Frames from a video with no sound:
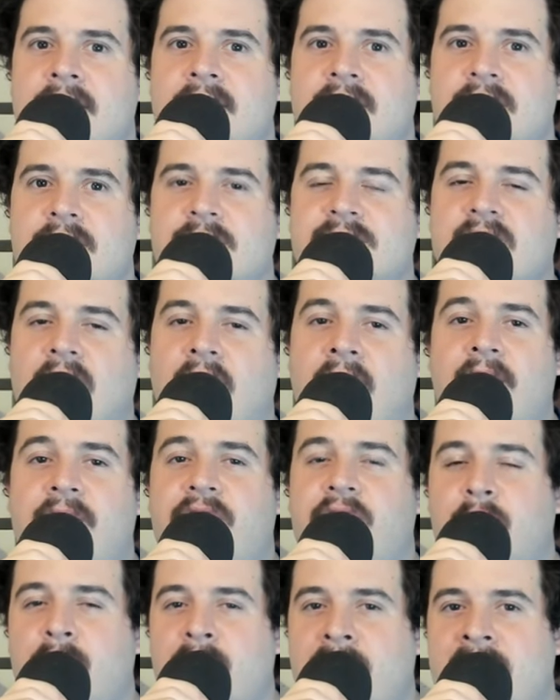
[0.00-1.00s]
You saw
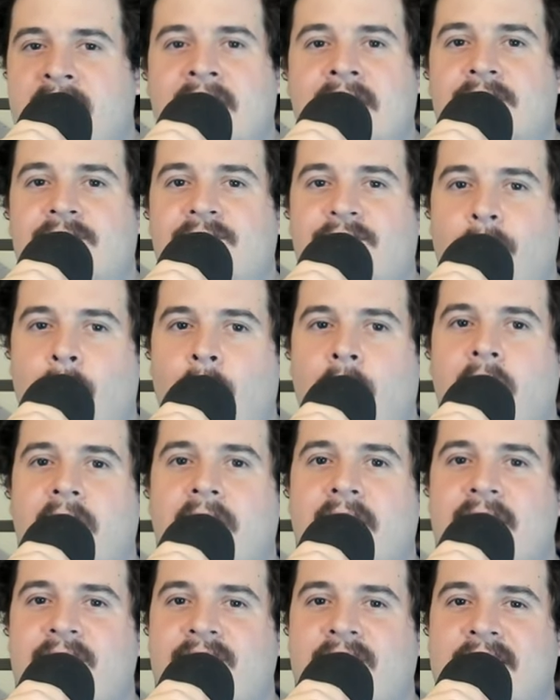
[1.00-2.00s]
3, 4,
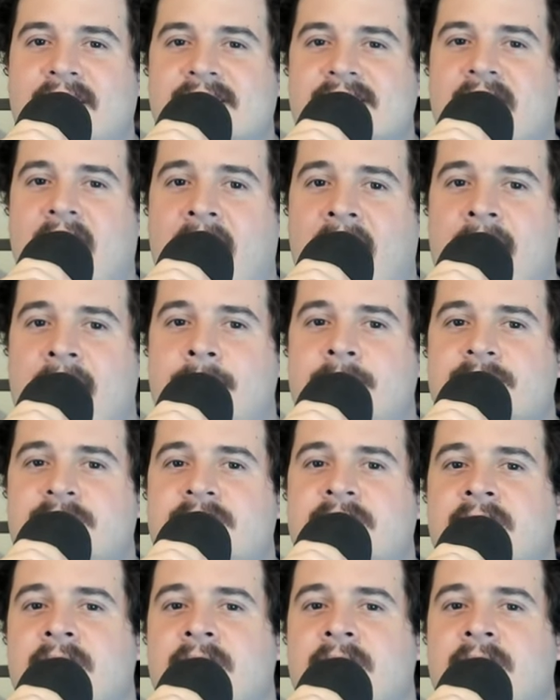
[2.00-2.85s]
even at times